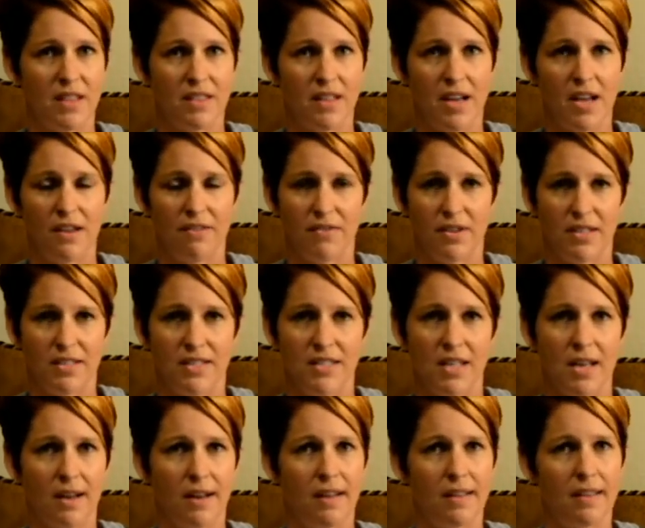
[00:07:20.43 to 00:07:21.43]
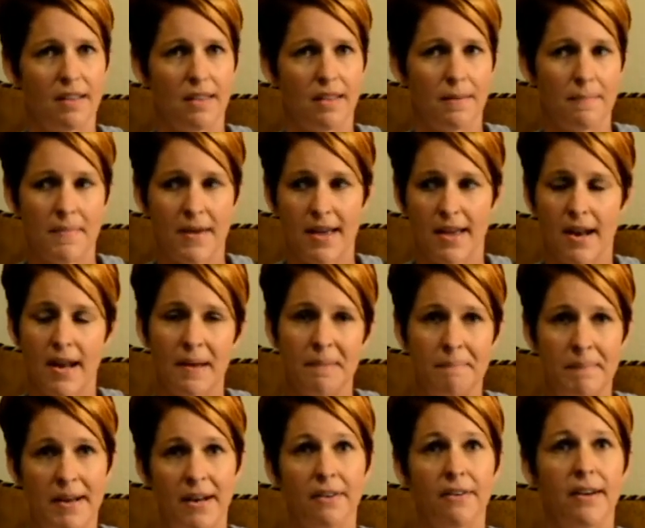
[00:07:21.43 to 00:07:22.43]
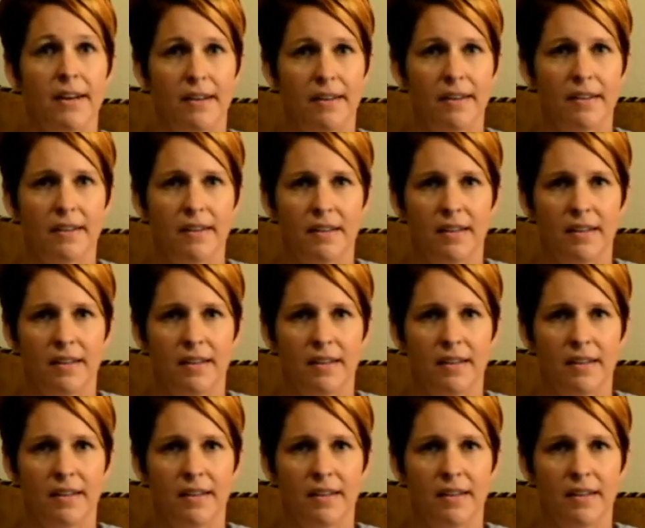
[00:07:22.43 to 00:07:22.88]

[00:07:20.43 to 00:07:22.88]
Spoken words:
life is not the man I married.